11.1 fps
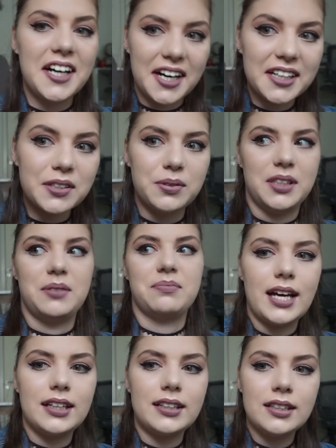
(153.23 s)
eye cream,
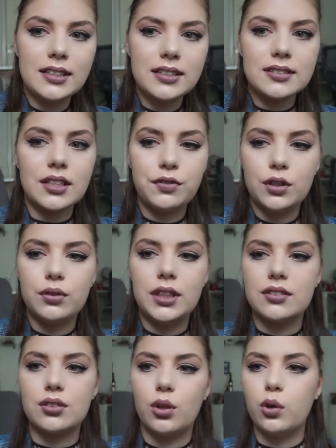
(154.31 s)
and it is a few
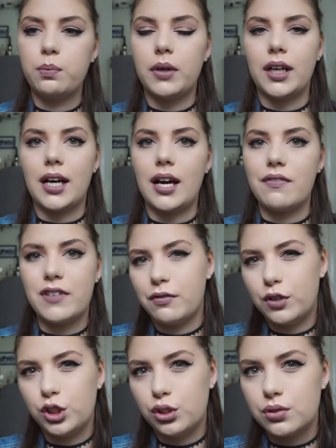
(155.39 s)
years old, but I have
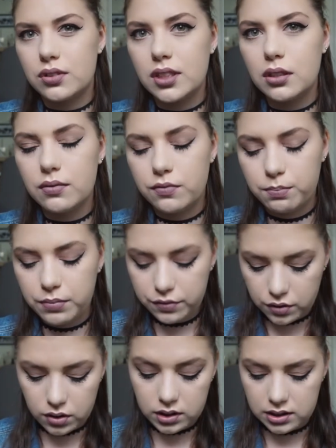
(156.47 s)
never used it
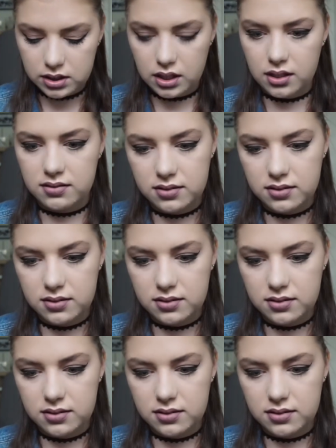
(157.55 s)
before this year,